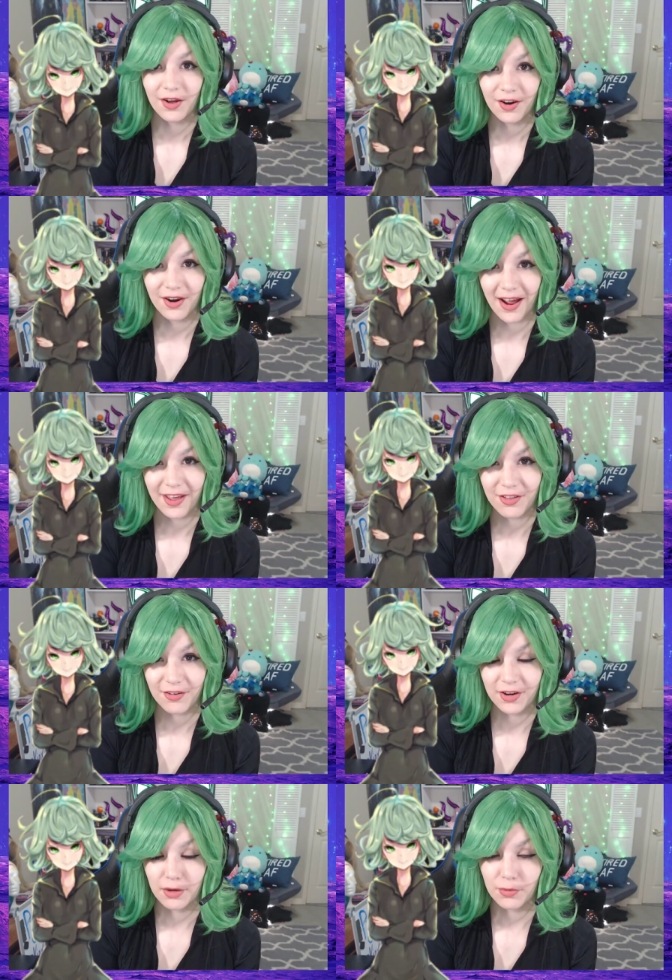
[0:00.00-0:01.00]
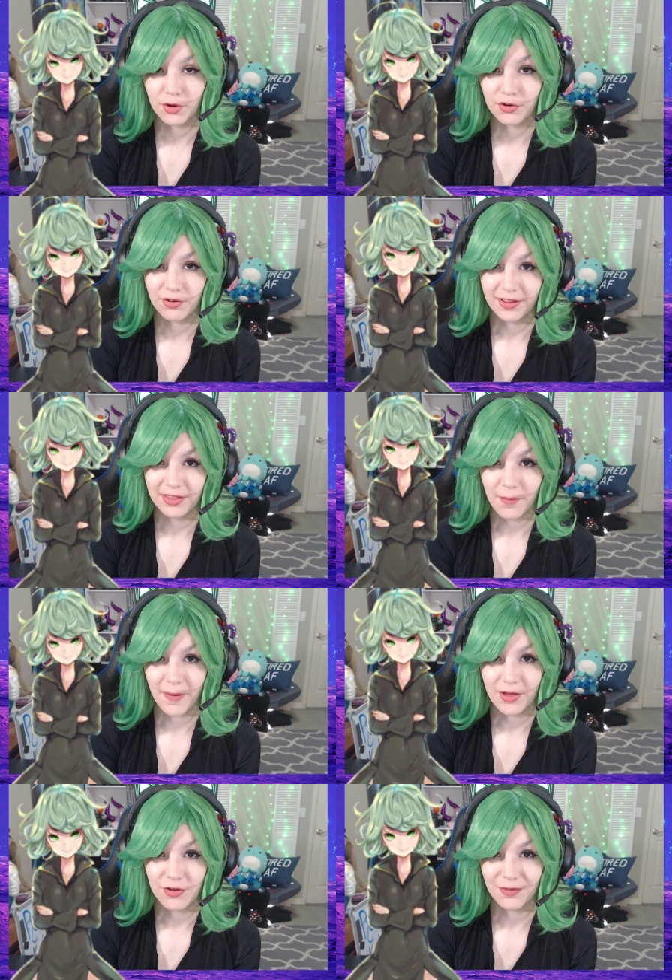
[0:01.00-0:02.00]
Her eyes are an emerald green that
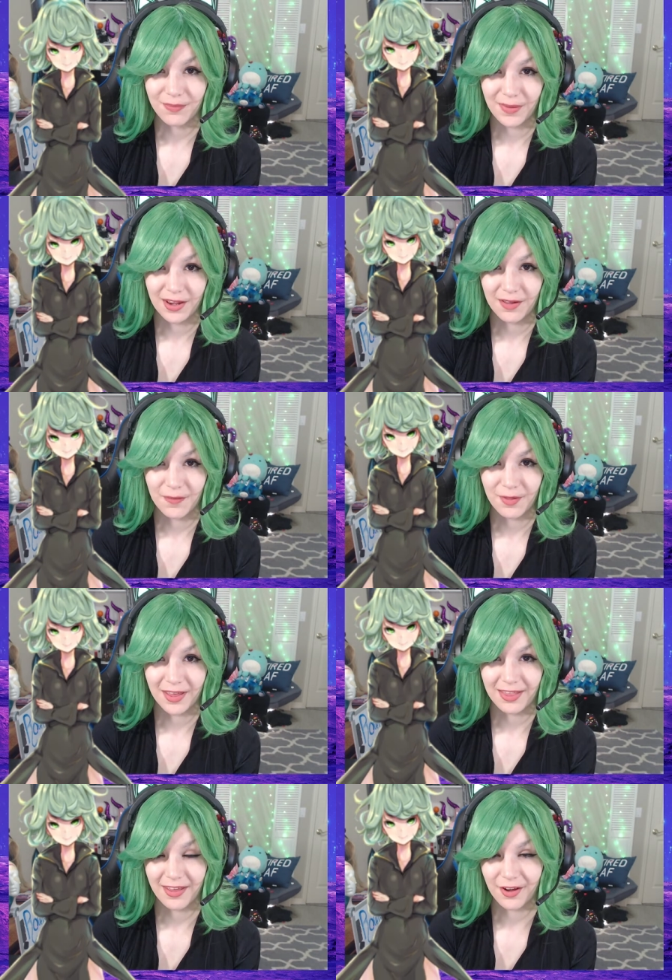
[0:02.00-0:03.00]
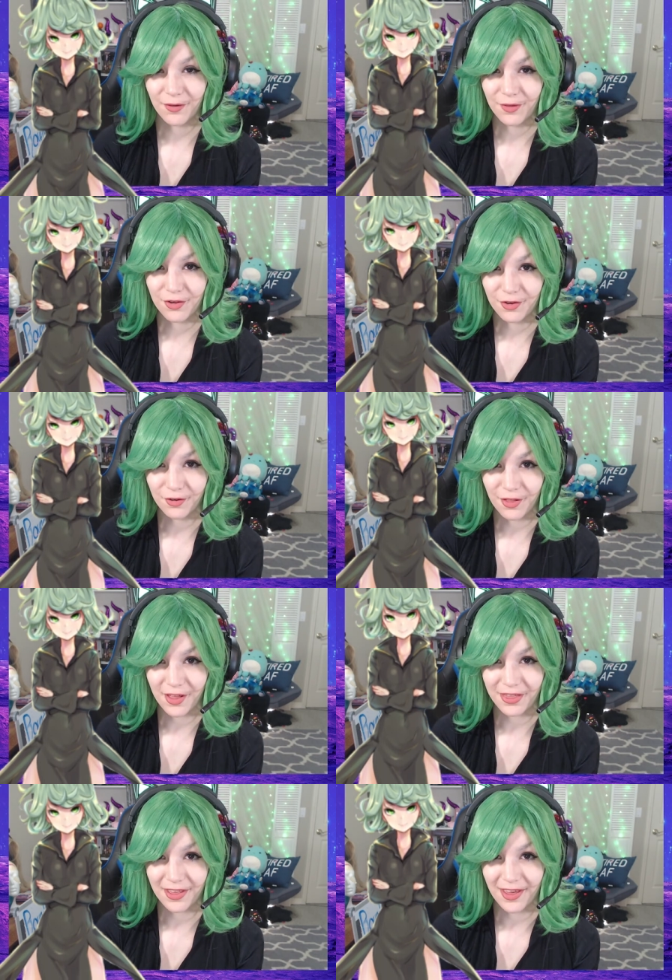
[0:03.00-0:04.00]
match her medium-length hair, which curls
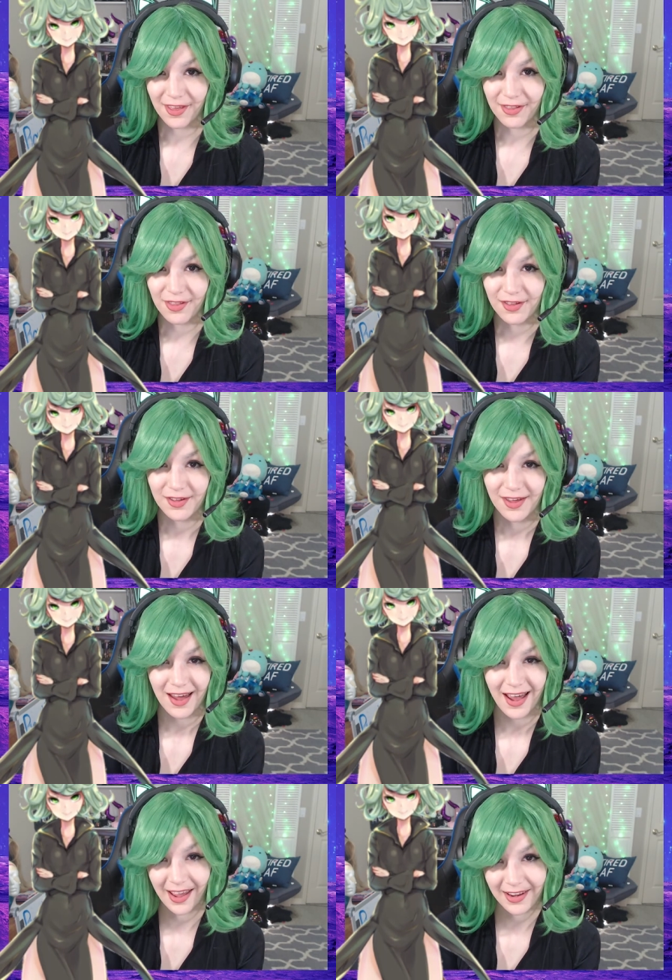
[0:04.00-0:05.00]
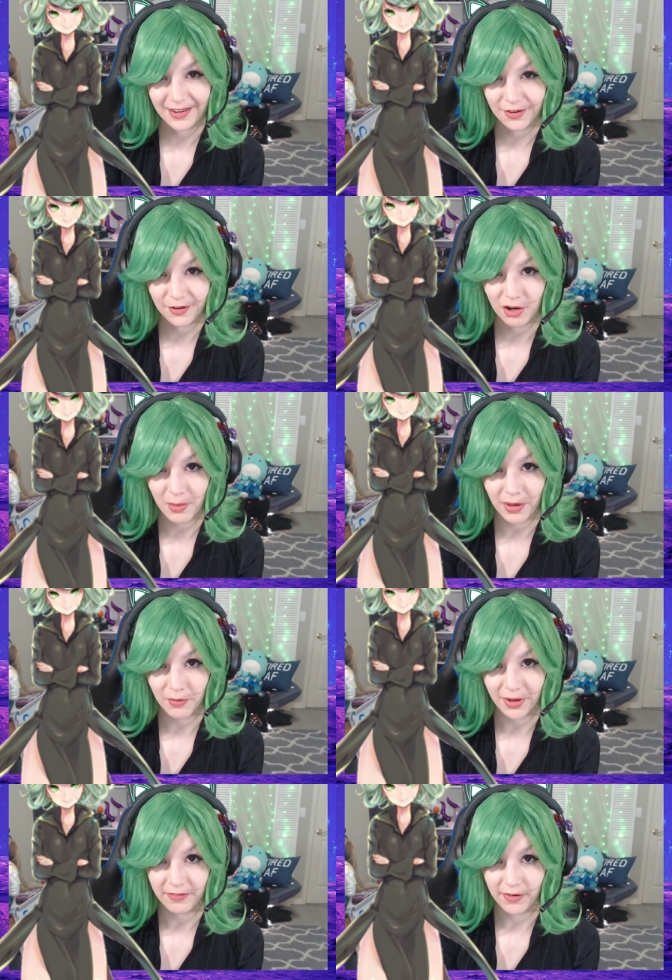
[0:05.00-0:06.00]
at the ends. I didn't curl my
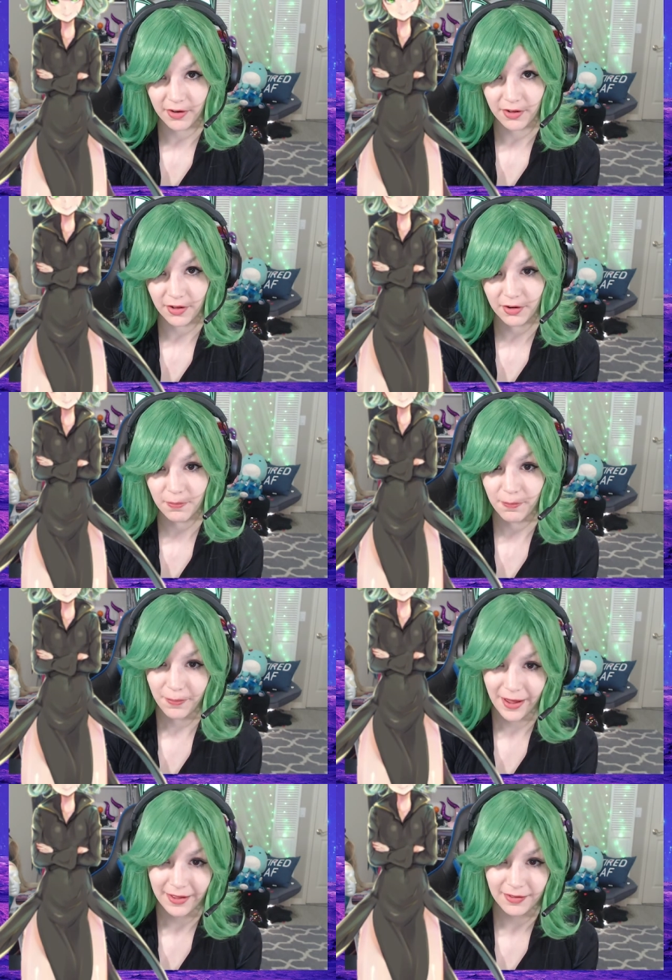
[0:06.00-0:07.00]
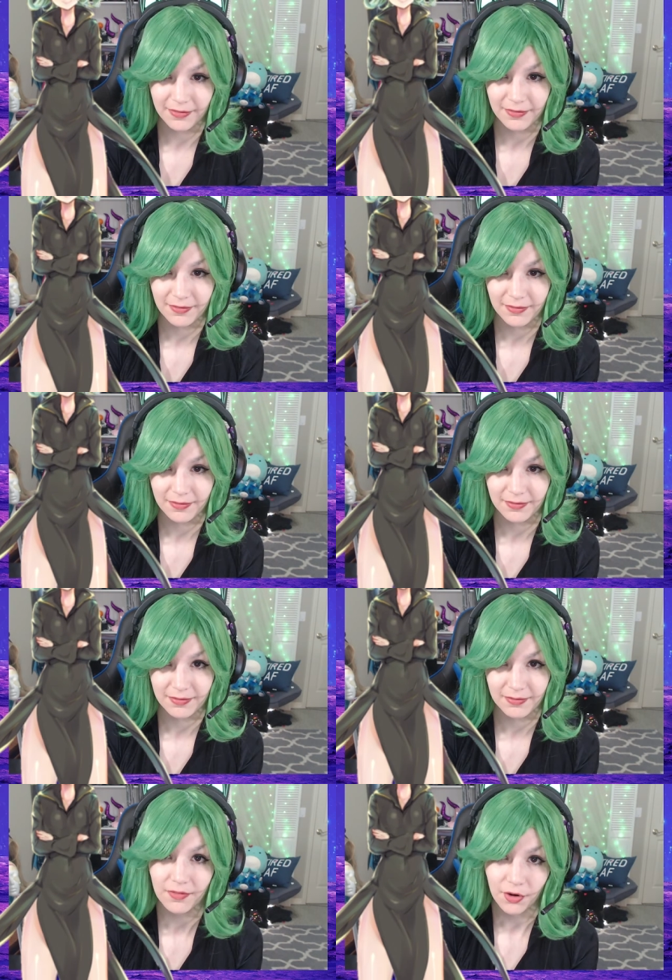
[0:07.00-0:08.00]
wig very good, but
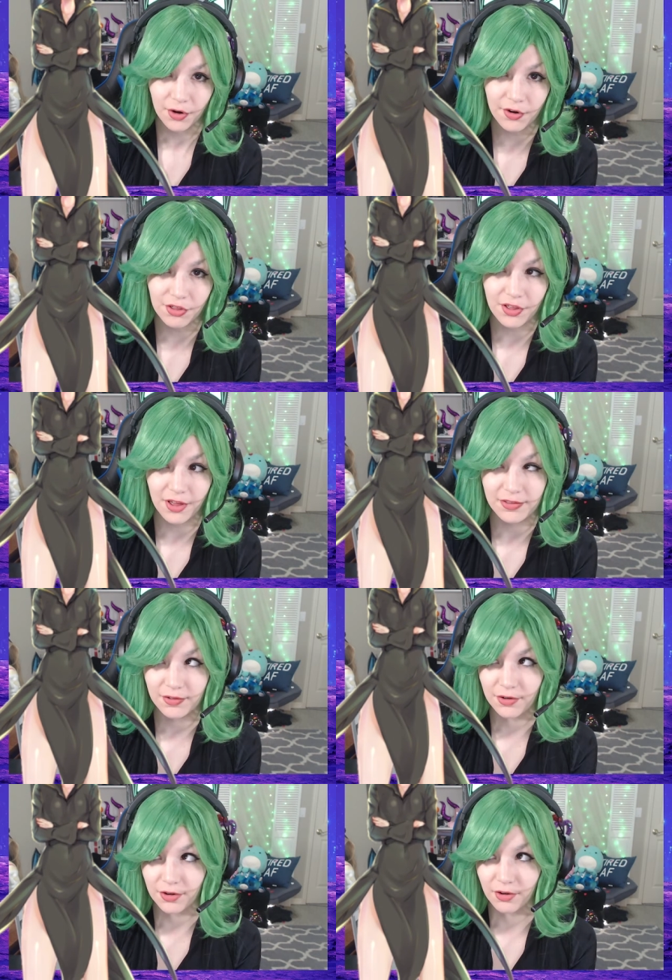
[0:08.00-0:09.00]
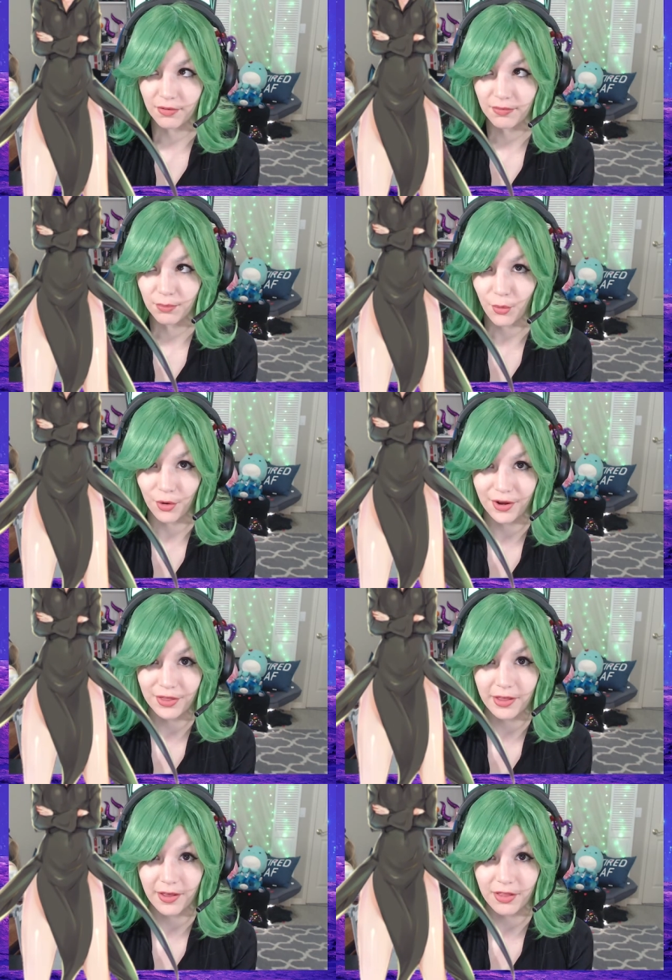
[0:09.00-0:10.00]
hers does curl more at
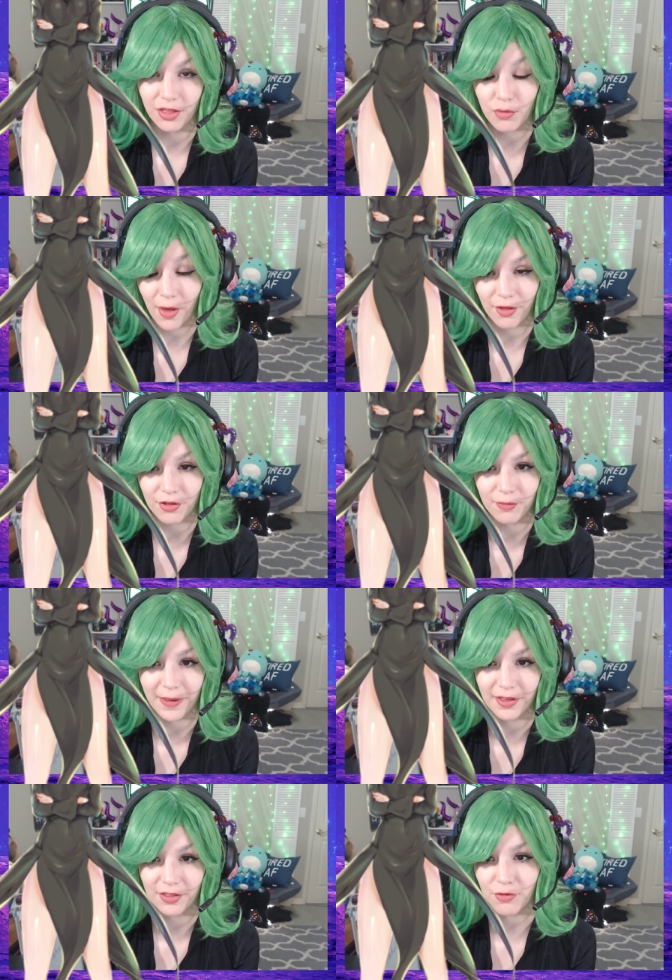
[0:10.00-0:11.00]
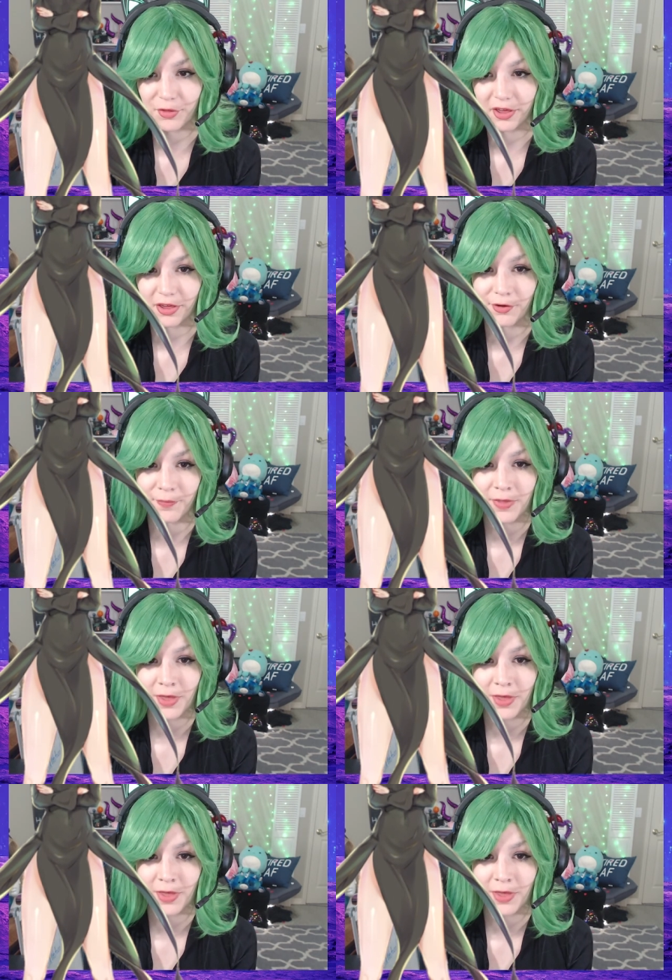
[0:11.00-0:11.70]
the ends, as well as her bangs. It's really cute.